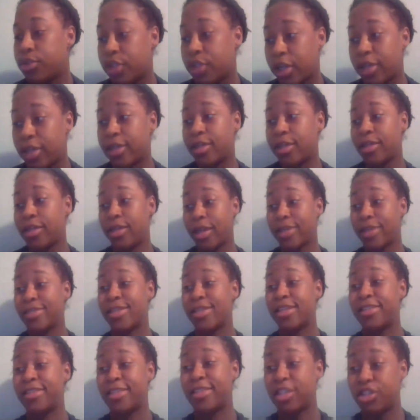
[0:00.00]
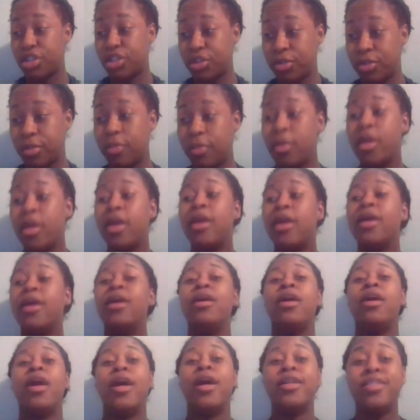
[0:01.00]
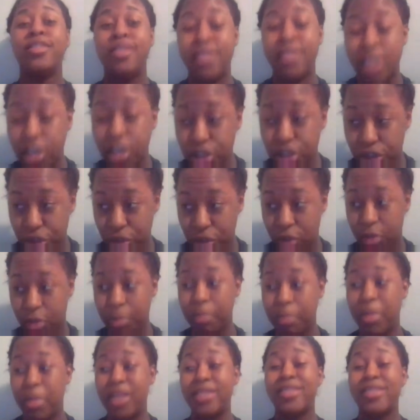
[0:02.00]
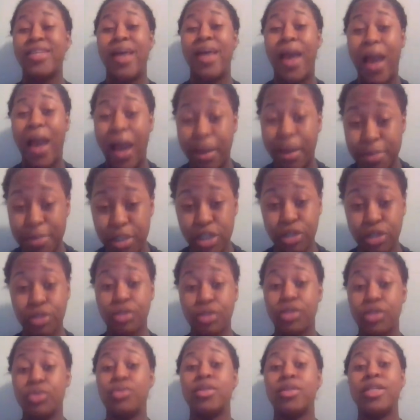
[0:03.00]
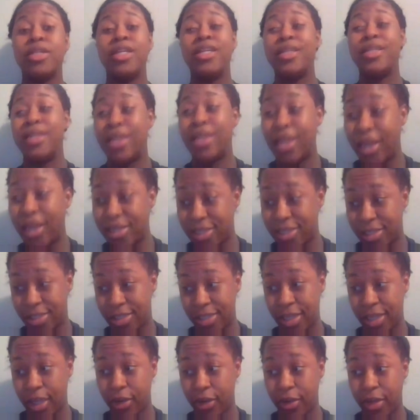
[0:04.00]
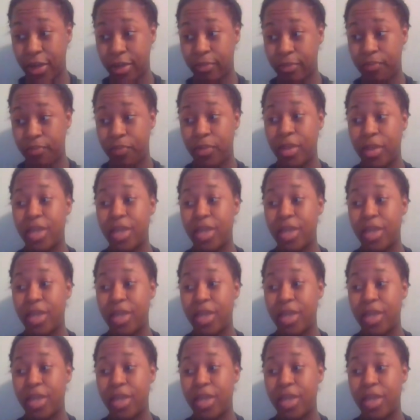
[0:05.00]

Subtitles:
Good, yes, essential. Essential means absolutely necessary.